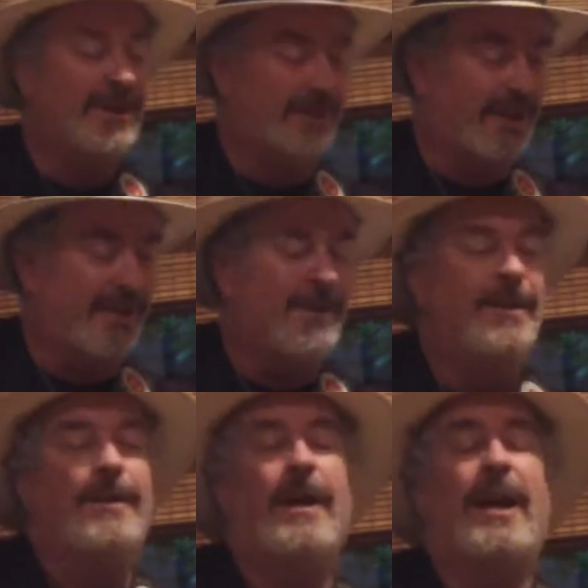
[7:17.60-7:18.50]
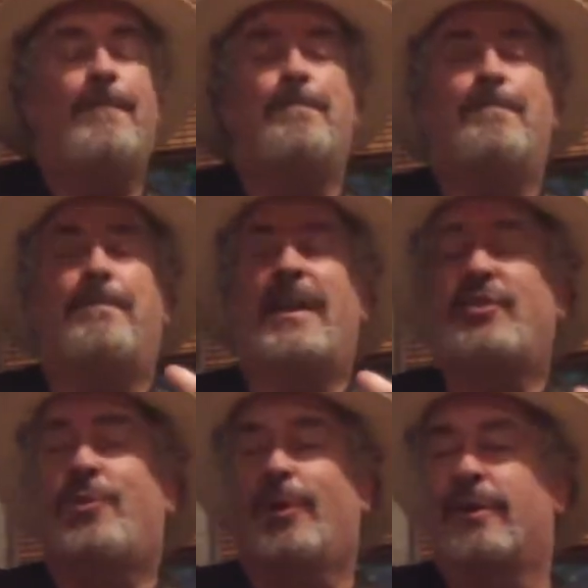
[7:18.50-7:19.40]
Okay.
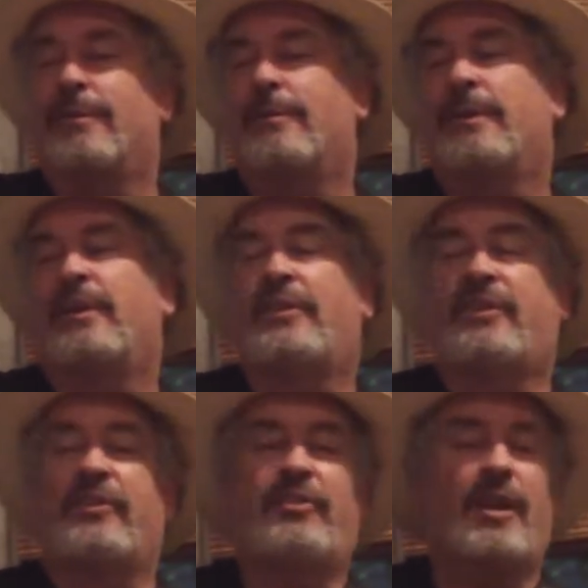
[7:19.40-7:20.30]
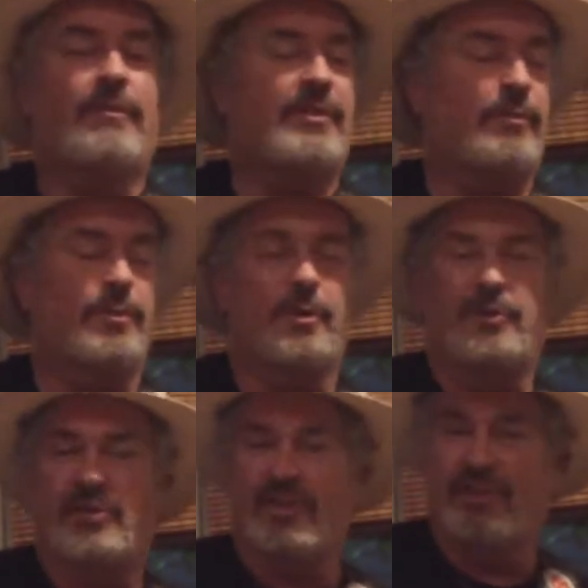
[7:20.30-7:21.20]
Next chord, D 7th. Everyone
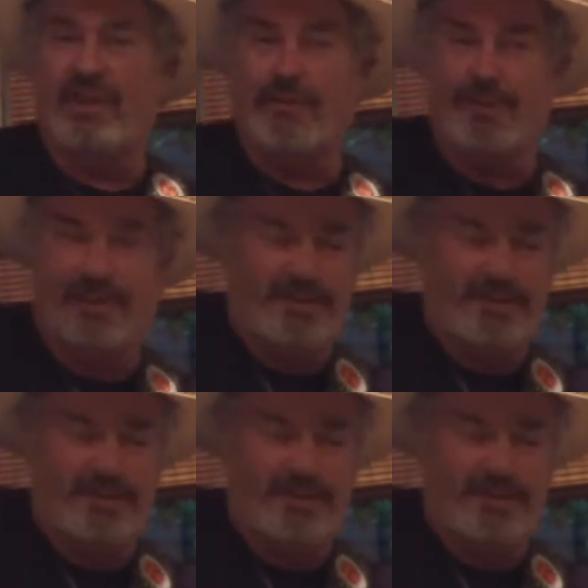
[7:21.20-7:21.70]
knows a D 7th.